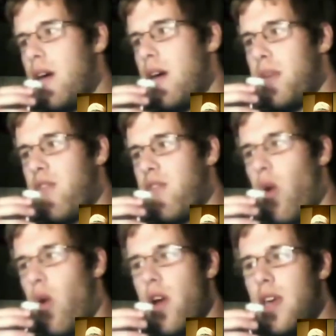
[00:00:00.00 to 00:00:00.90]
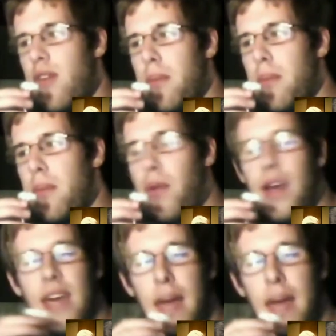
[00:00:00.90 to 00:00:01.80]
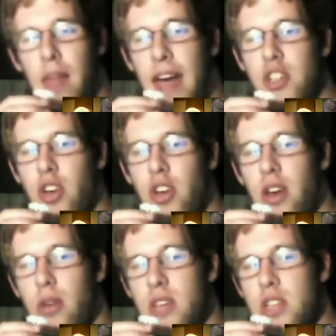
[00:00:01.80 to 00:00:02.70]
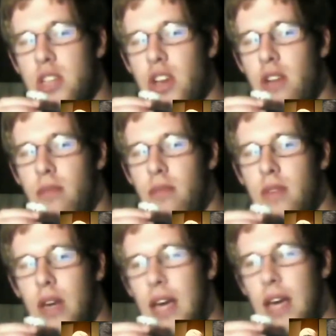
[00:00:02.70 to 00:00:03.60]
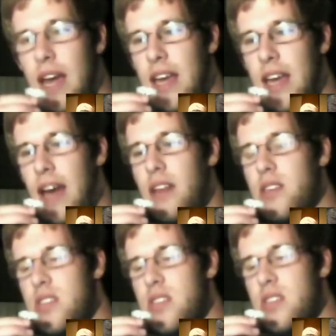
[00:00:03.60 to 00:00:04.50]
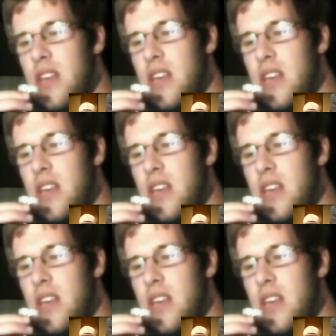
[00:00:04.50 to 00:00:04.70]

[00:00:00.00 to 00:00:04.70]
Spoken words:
before he even played a game last year, he was injured, and he ended the season